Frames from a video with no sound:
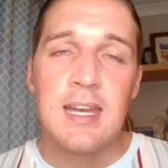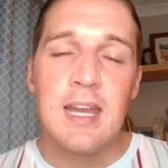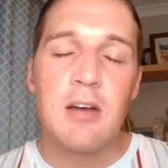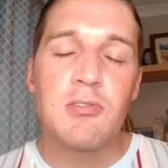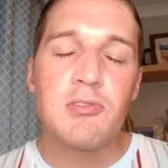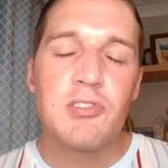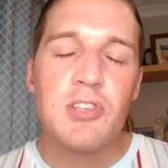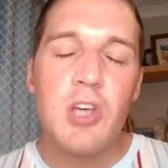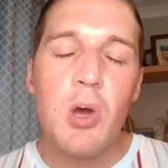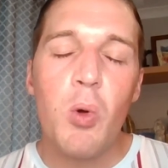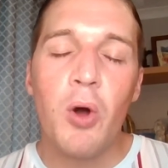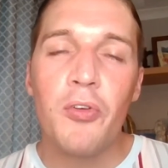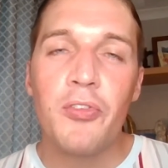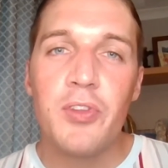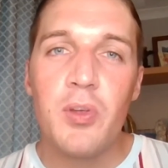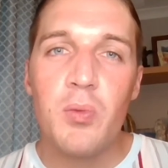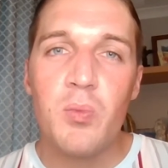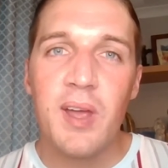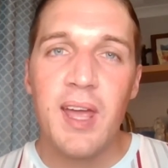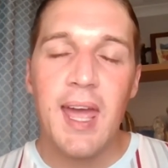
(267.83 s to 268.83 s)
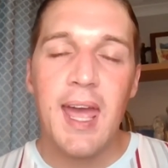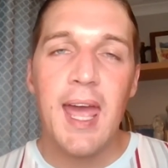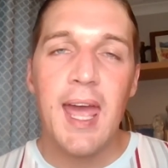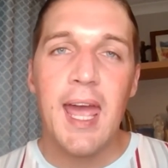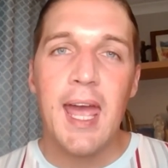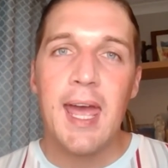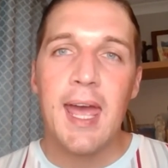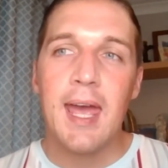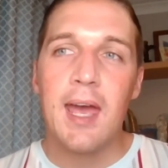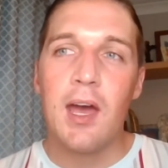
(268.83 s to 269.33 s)
Now, so often we
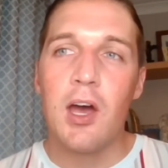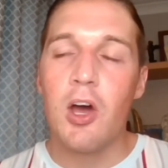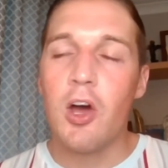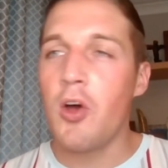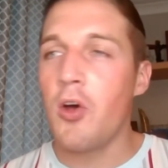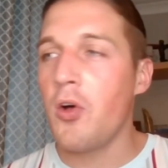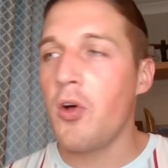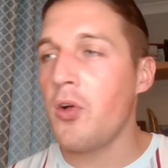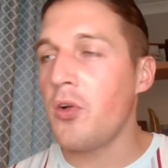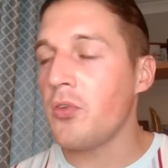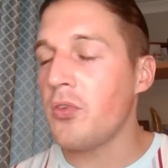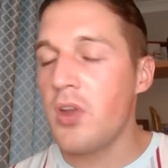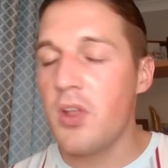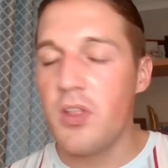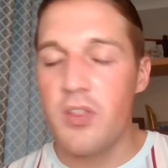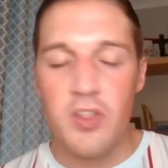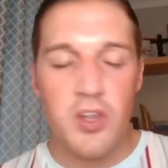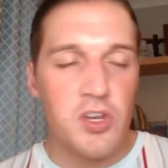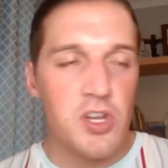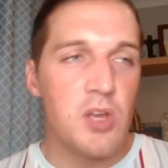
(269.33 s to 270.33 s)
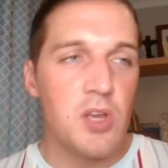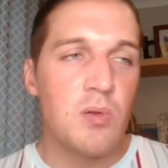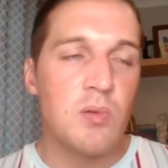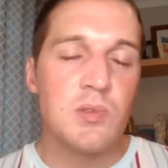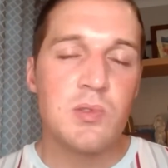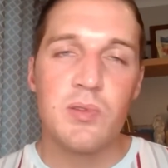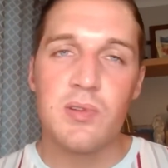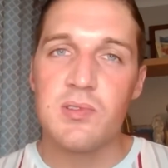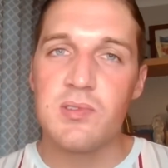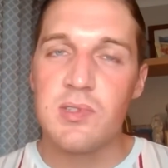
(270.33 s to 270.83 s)
hear on the
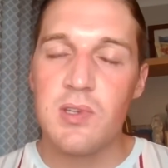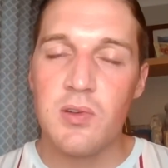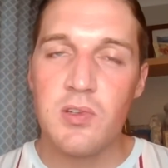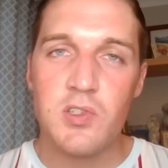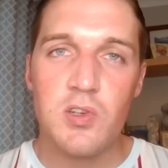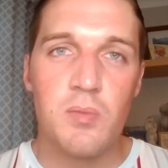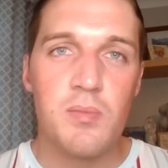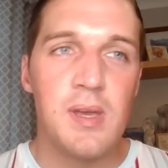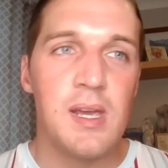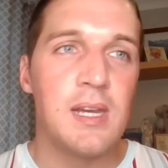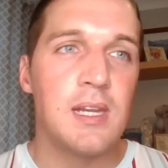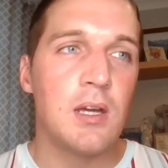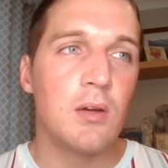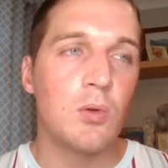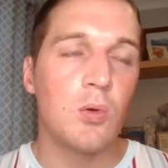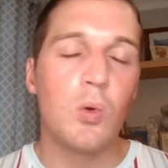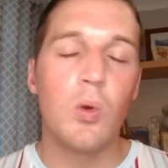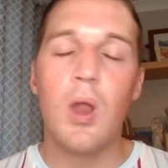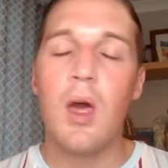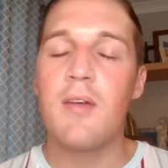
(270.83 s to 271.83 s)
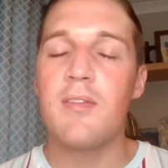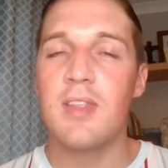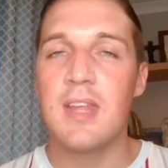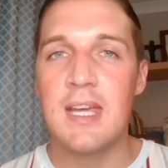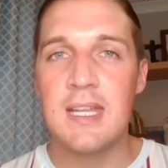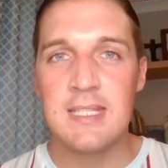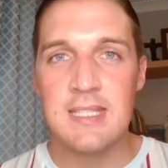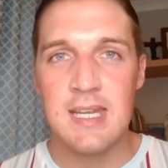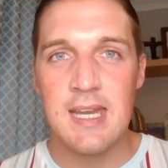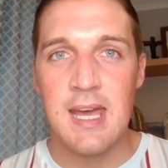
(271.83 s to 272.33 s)
news or in social media or all over
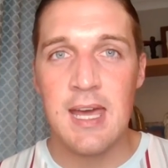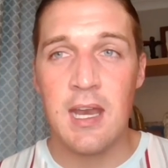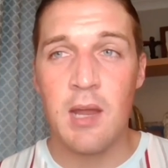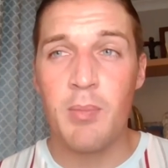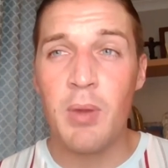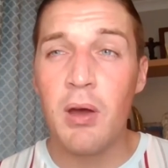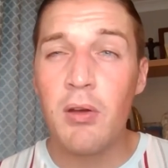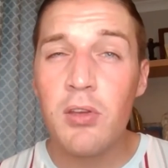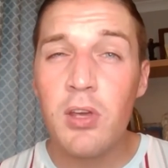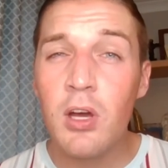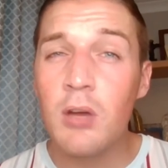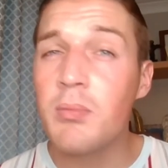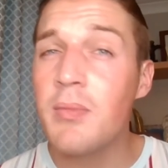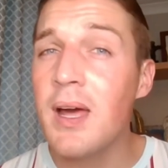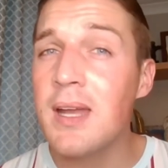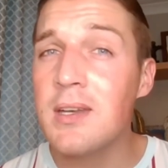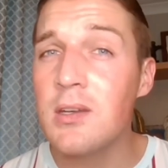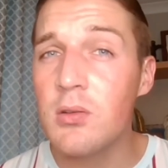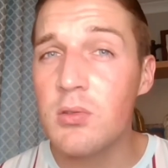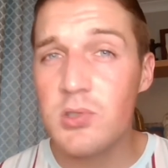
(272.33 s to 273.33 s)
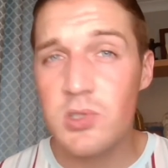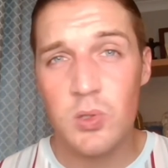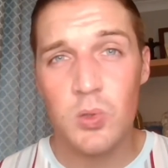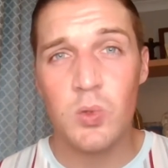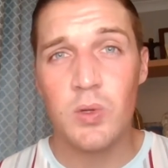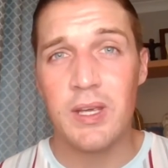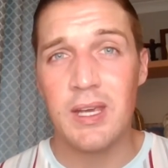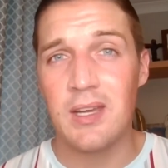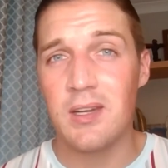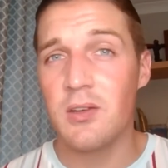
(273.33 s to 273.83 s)
the internet about young men not
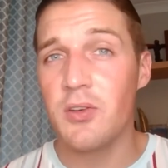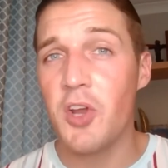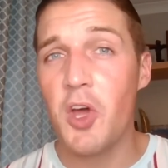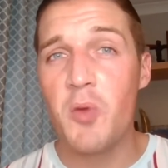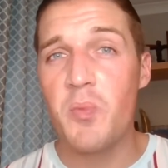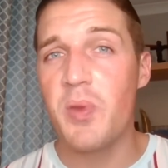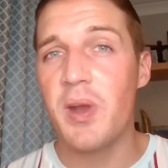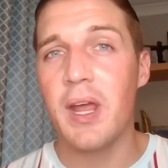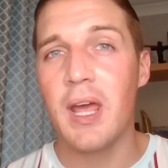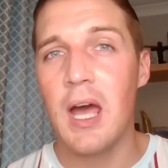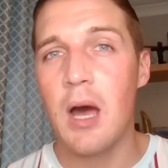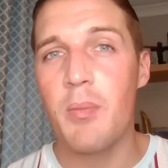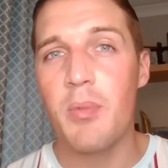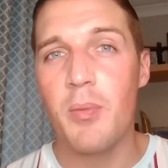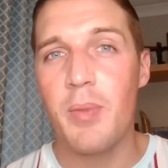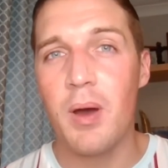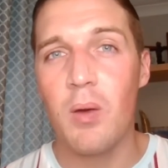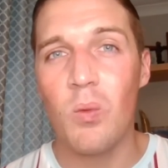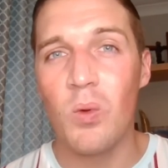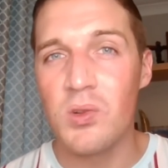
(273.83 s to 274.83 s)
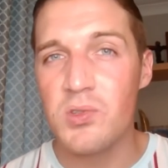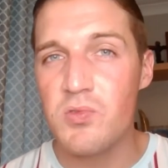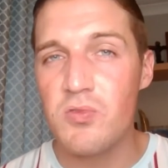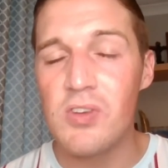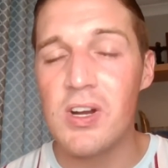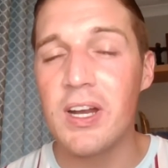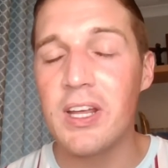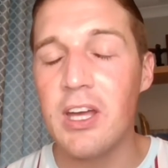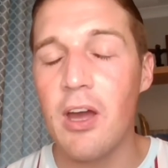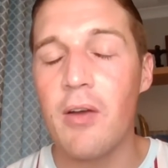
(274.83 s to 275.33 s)
talking and not opening up about
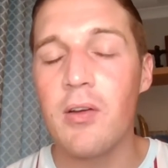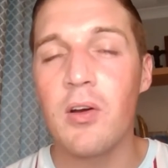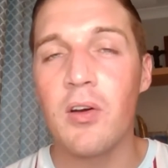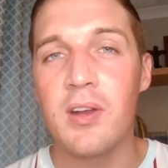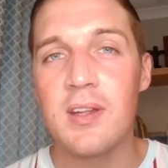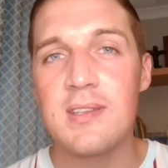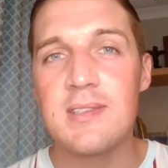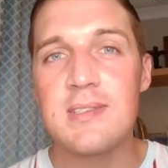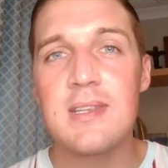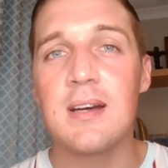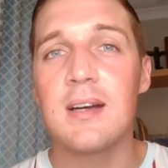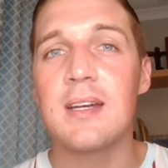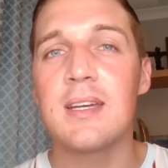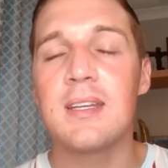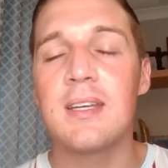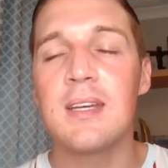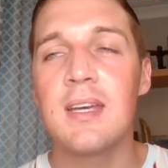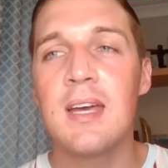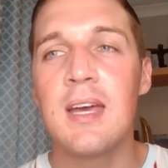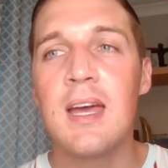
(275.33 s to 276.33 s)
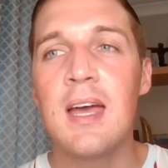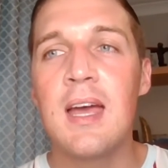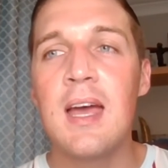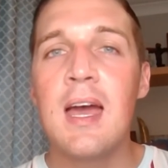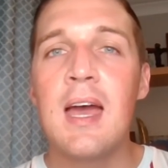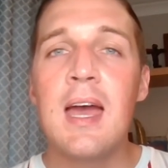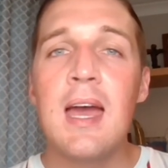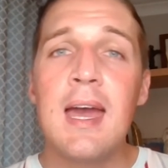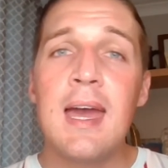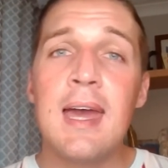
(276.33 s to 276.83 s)
what's really going on inside.
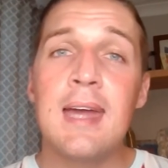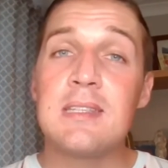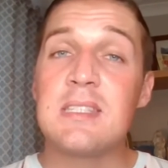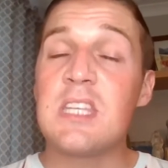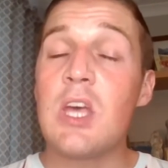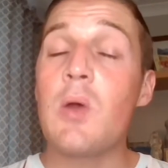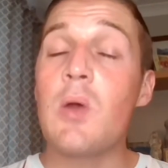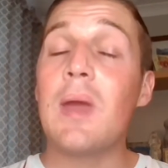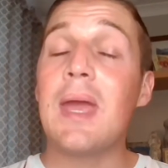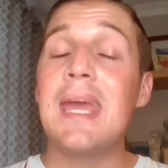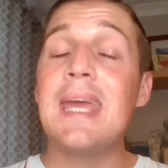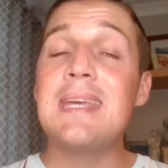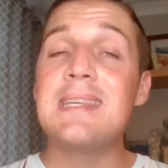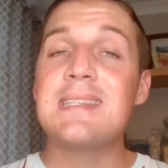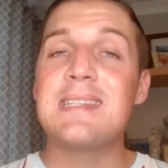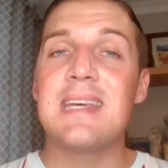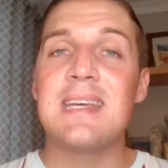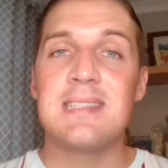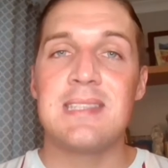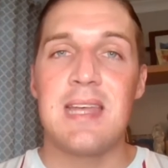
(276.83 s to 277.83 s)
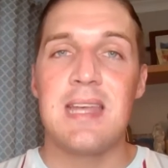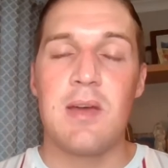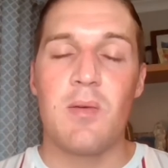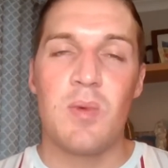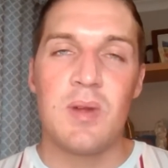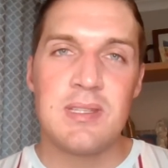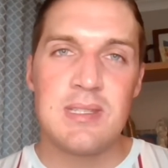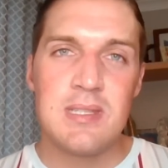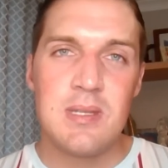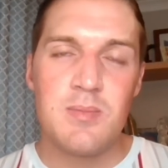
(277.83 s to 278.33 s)
It's so easy, isn't it,
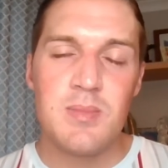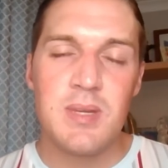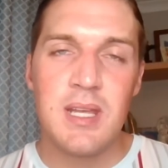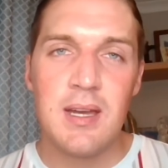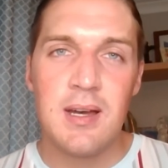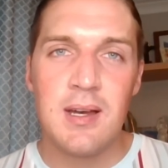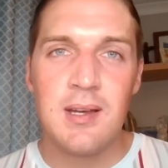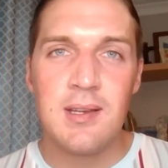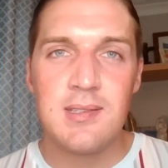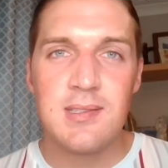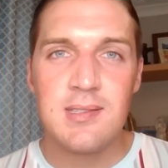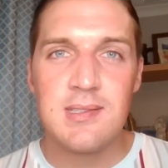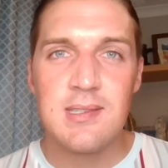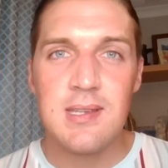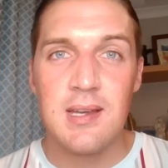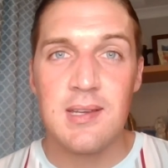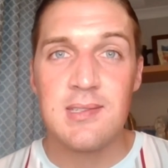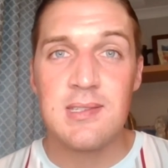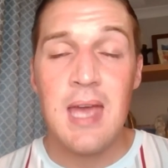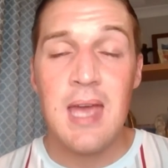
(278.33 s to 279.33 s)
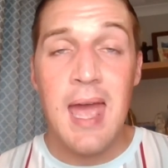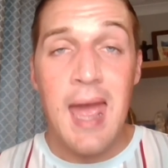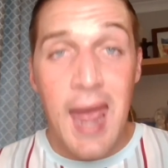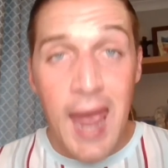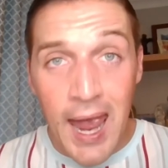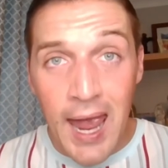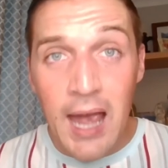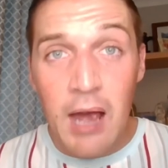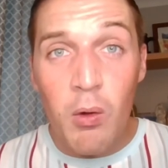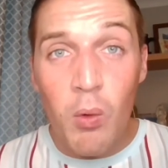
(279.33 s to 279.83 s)
when somebody asks us,
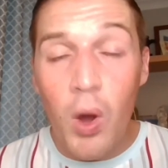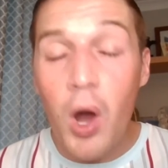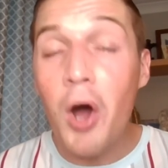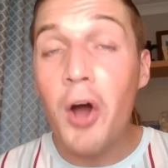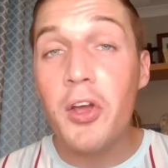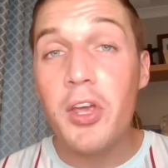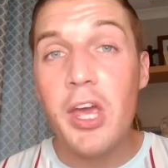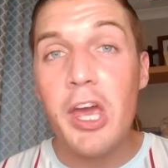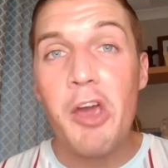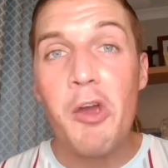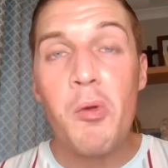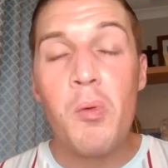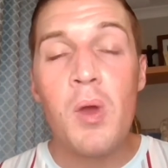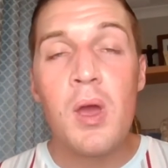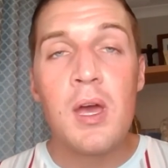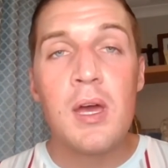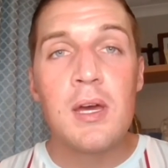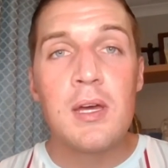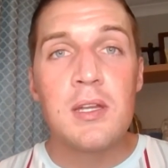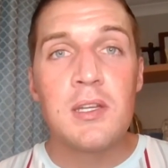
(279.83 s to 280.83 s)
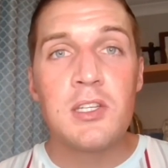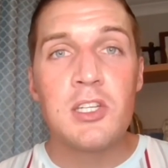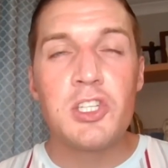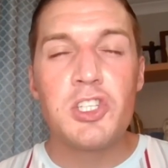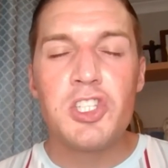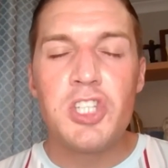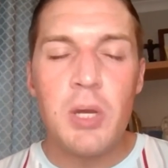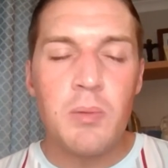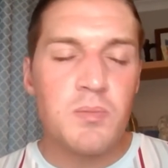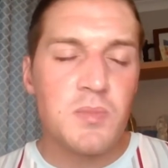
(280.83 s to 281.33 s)
How are you? to
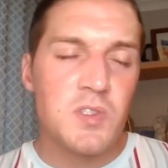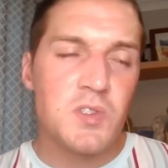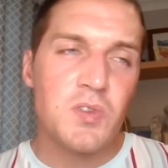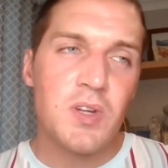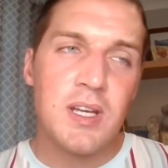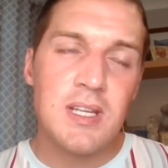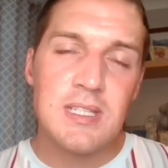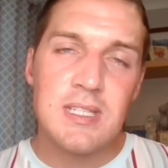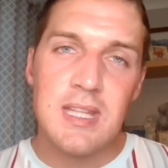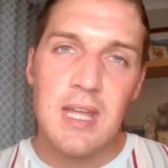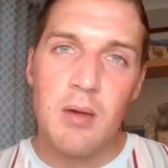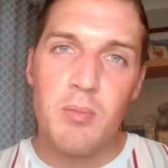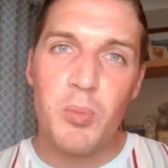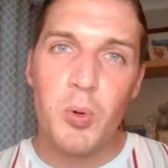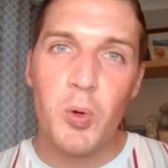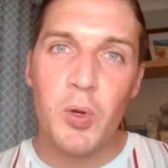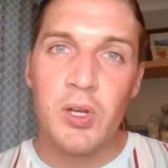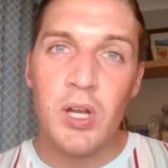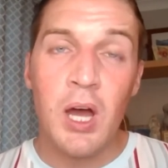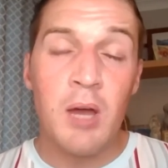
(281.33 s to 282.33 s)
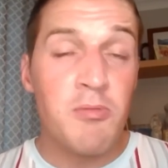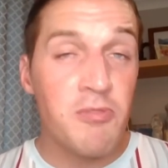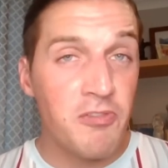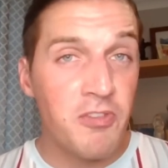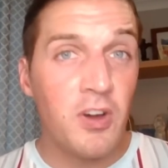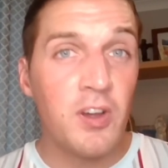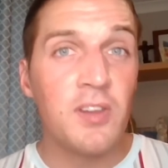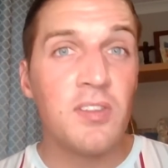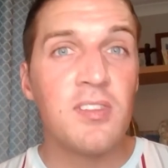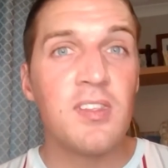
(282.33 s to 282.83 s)
jump straight to that point, I'm
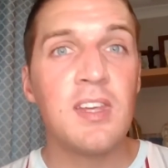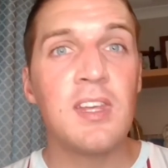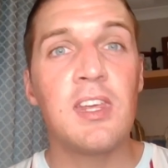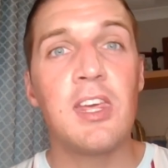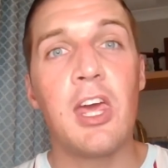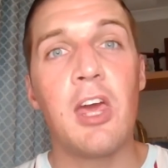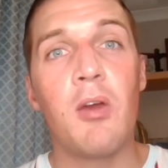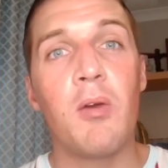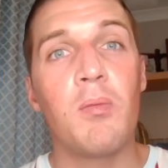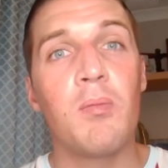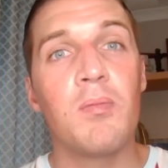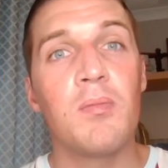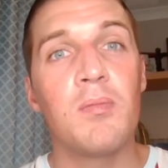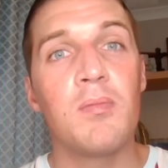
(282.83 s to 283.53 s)
fine, thank you.